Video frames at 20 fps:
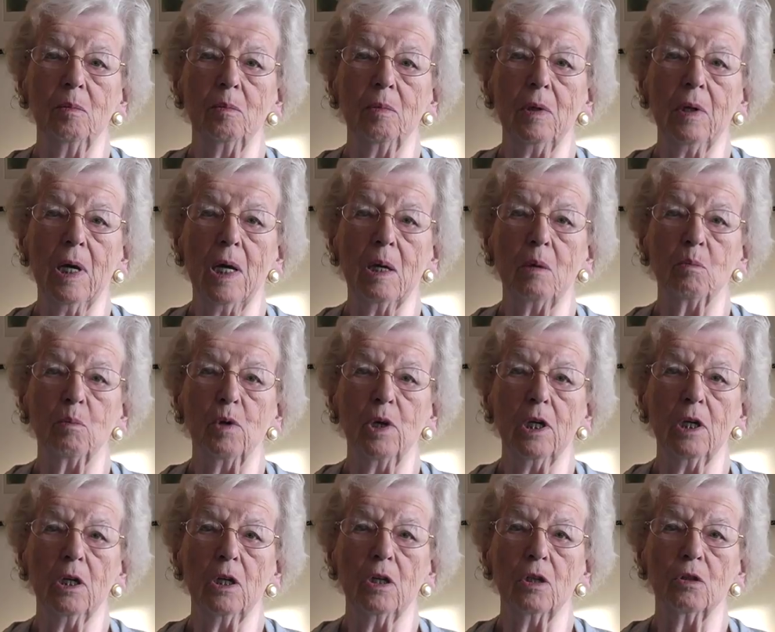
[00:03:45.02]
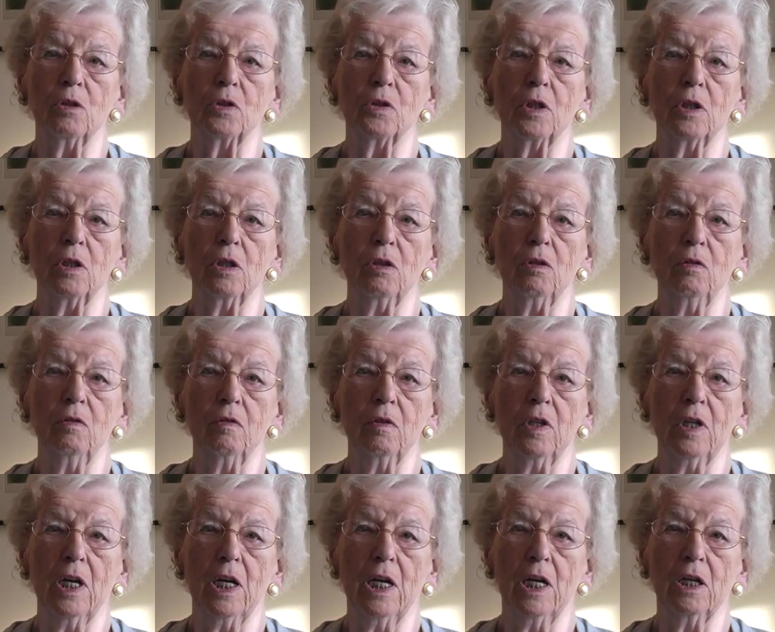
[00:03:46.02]
Cape Bretoners and
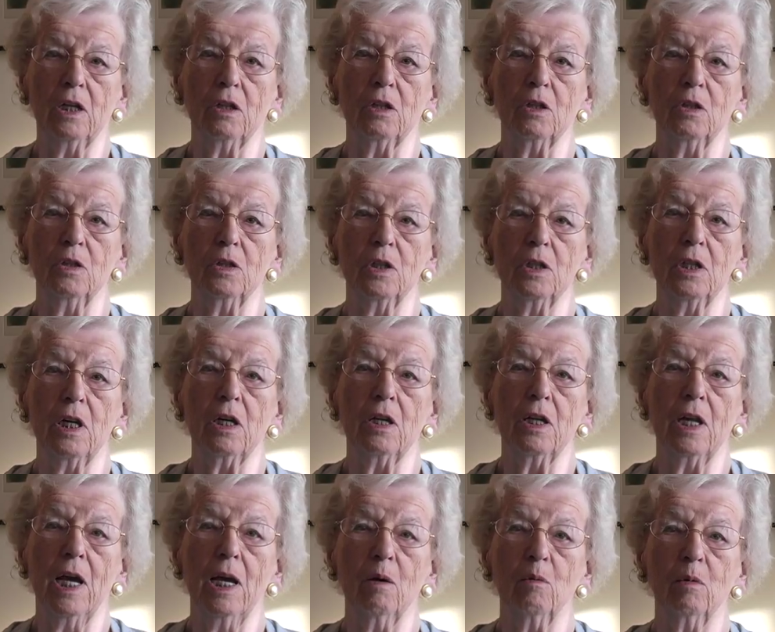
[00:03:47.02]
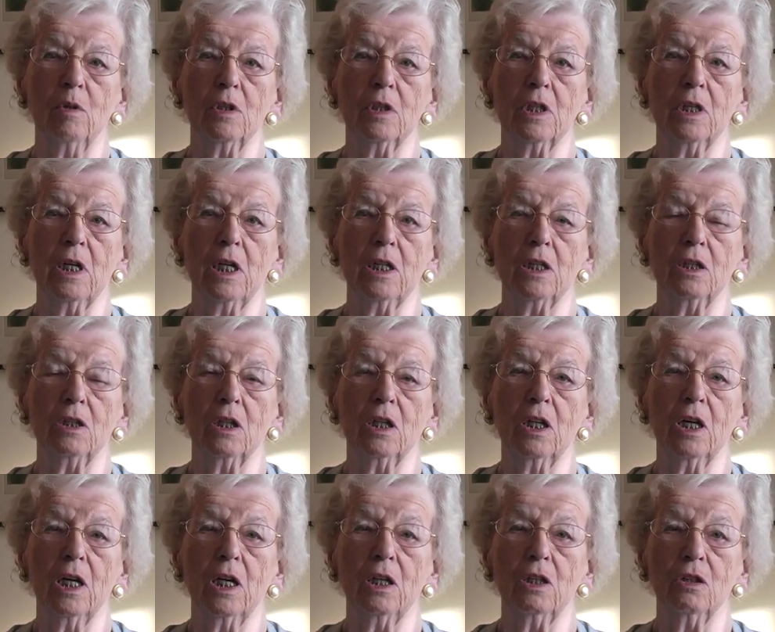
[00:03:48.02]
Newfoundlanders. Now that was an
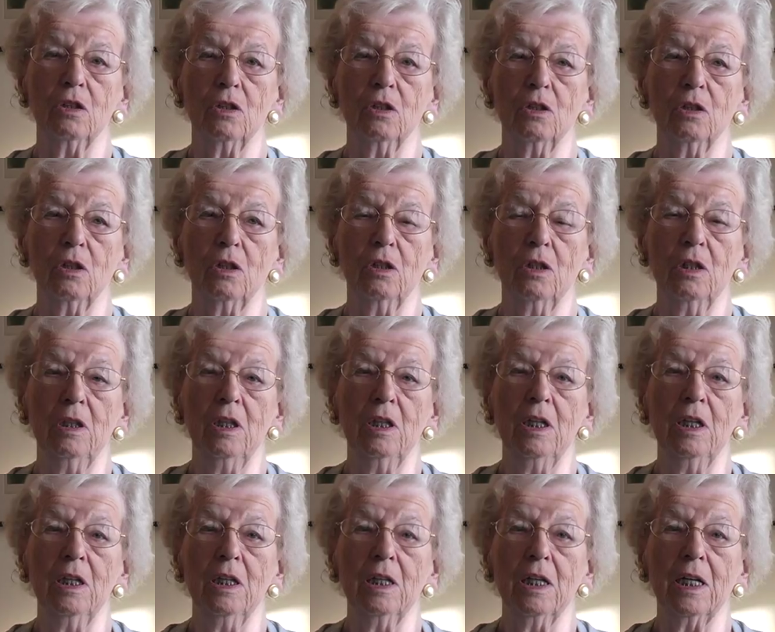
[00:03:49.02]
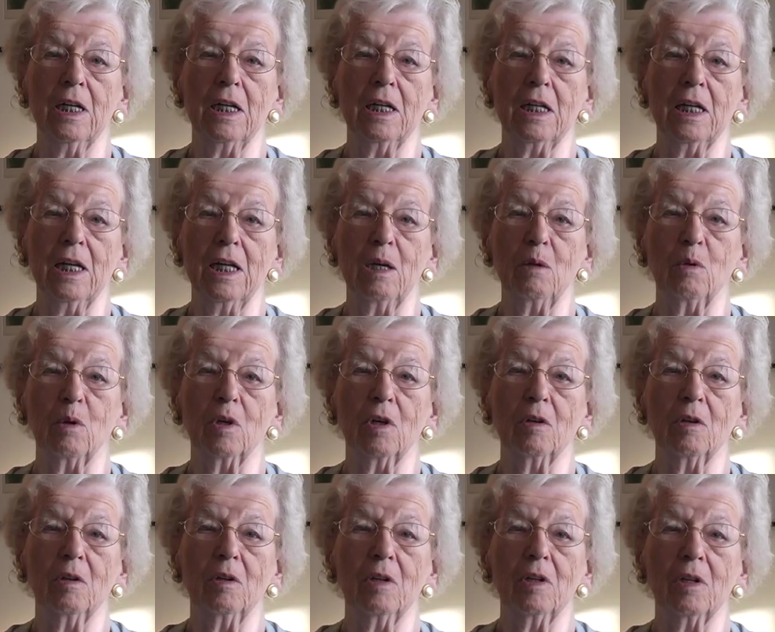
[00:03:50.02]
education, and they were
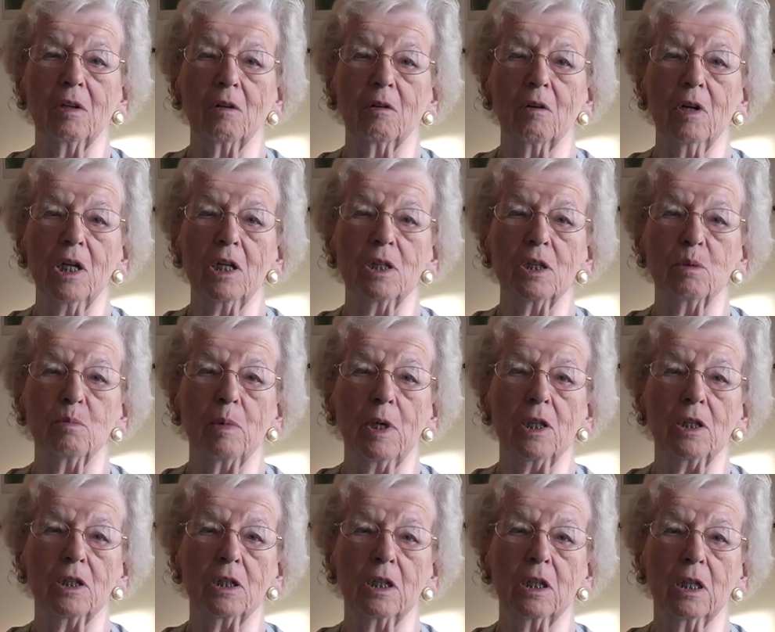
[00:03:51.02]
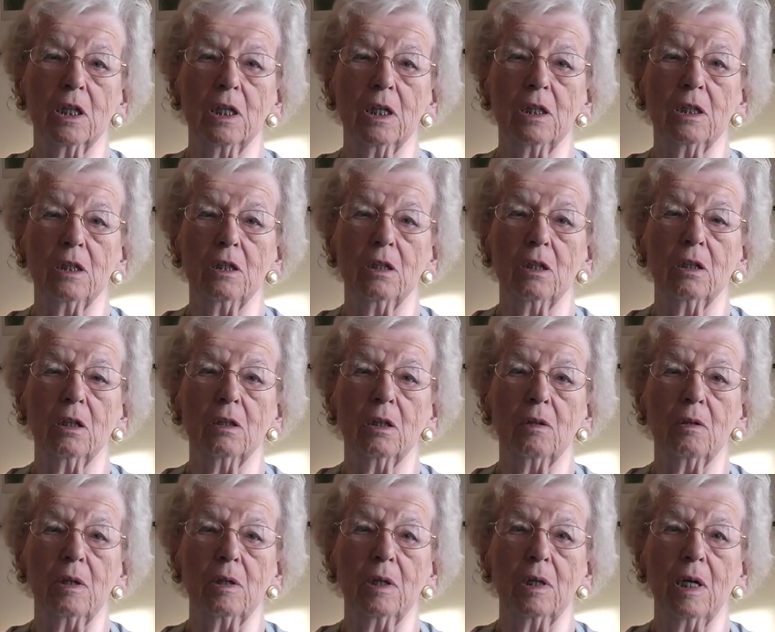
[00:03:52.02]
the greatest bunch of kids you could
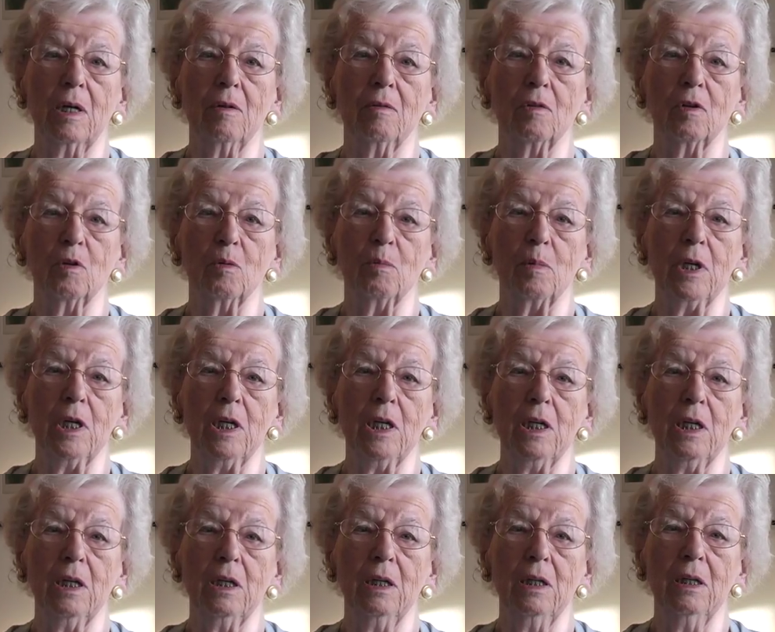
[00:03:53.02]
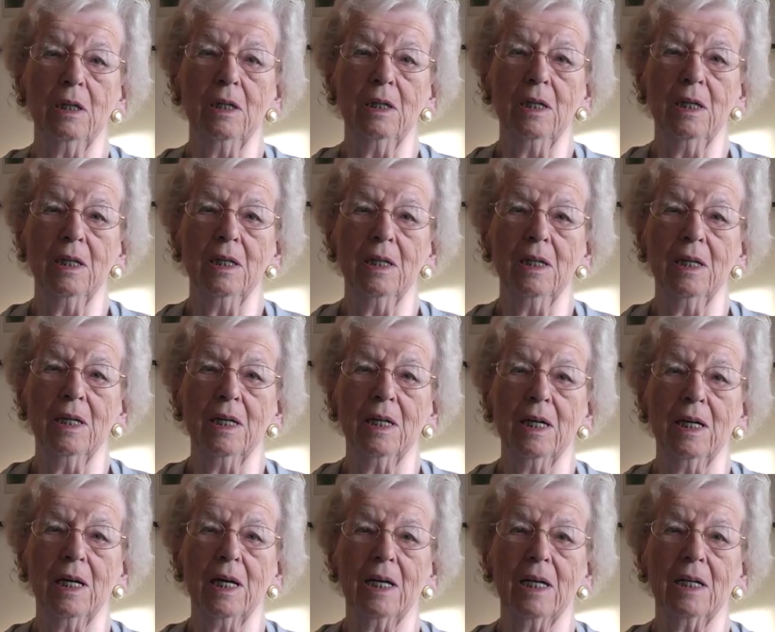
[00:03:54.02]
ever meet.
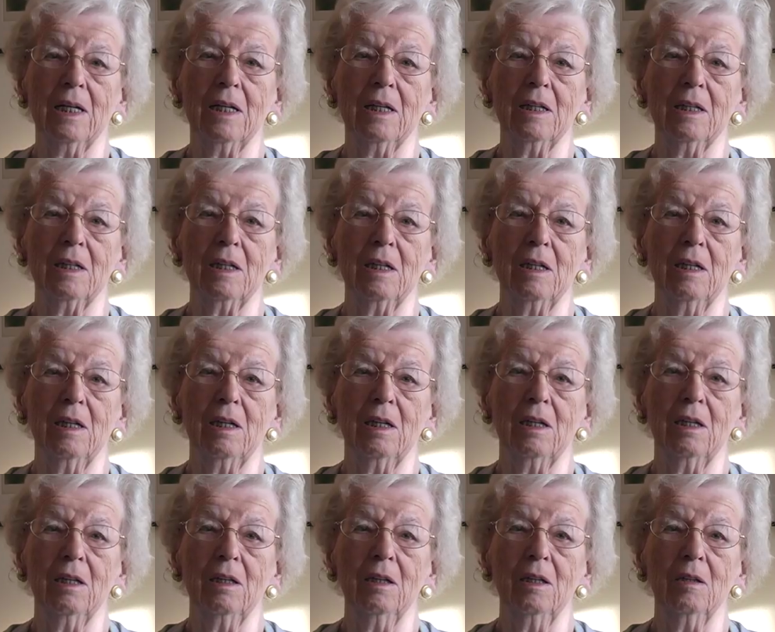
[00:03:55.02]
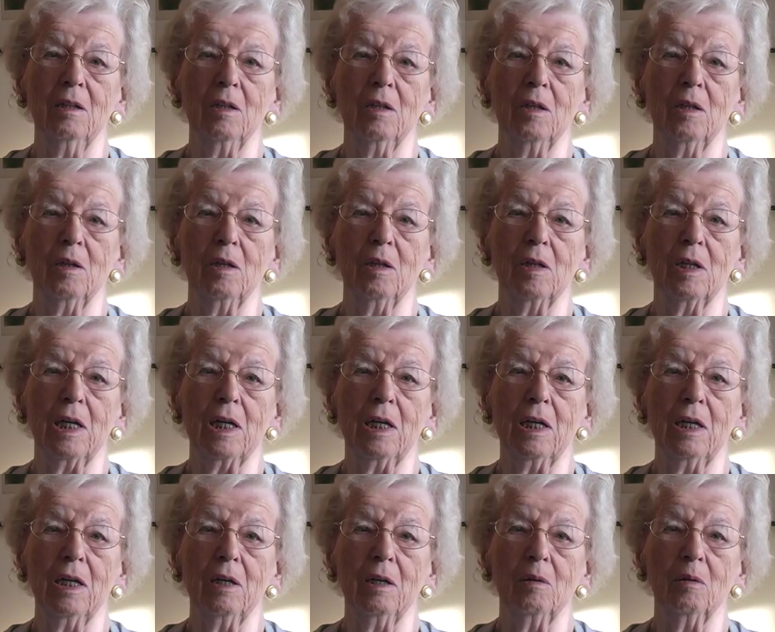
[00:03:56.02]
And they
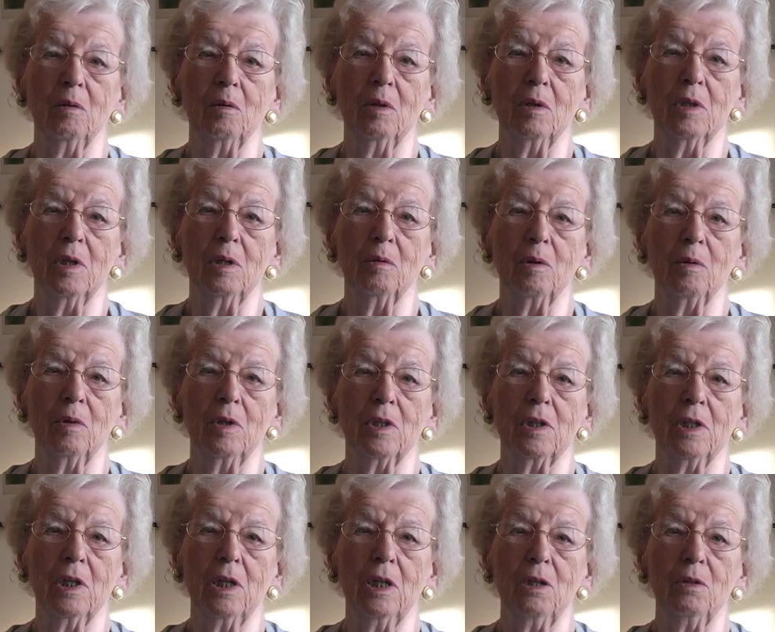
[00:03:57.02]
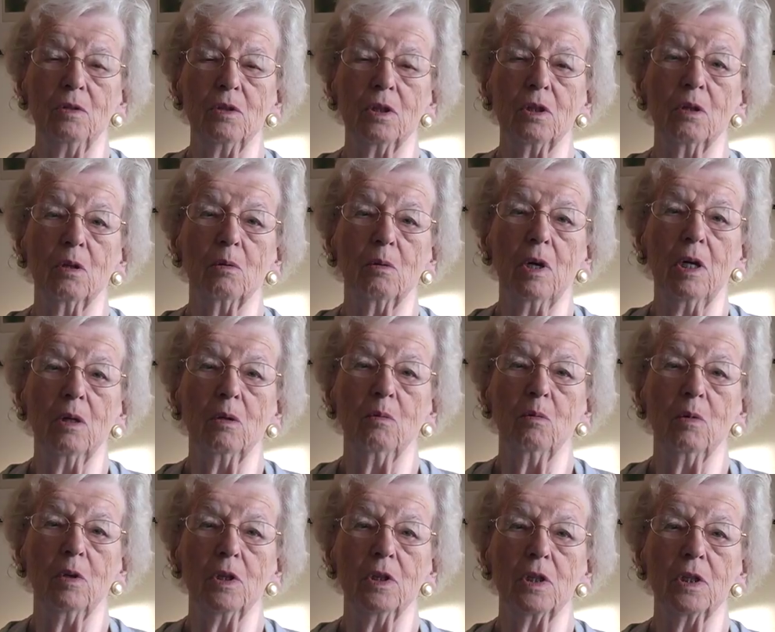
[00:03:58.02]
used to go out
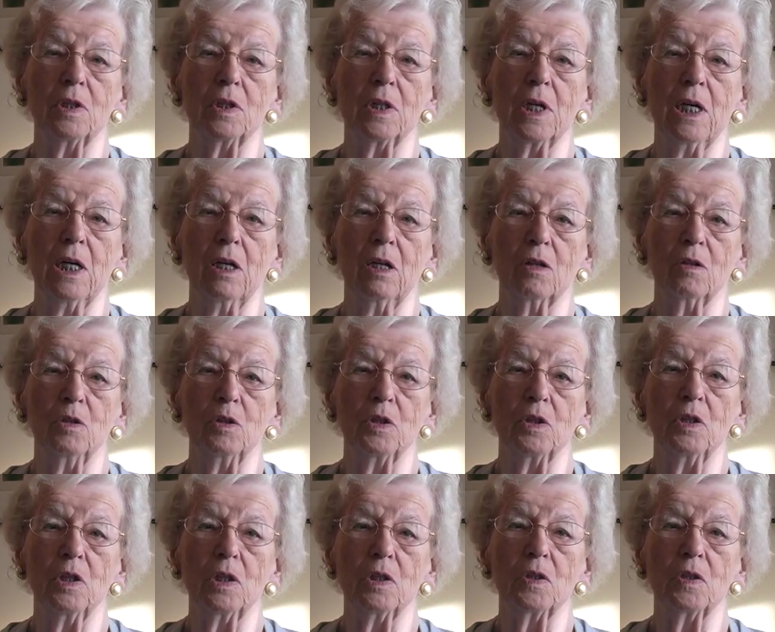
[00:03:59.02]
with the sailors, and the